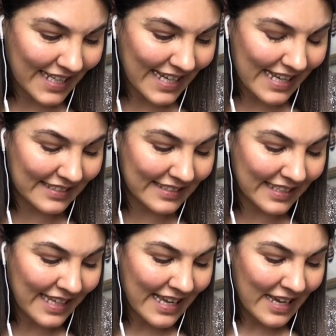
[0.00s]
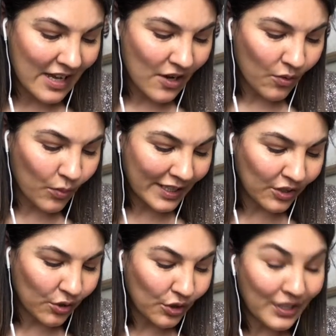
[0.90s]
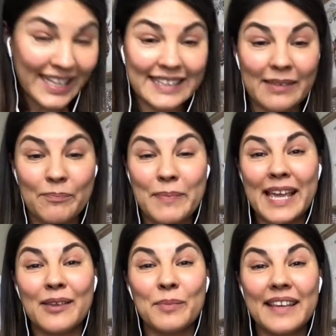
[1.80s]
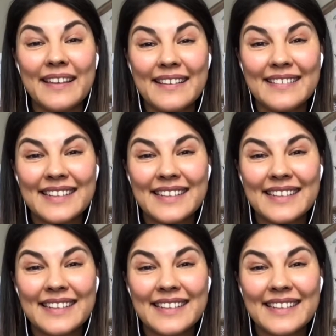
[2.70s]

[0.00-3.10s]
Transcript: And when you look at the baby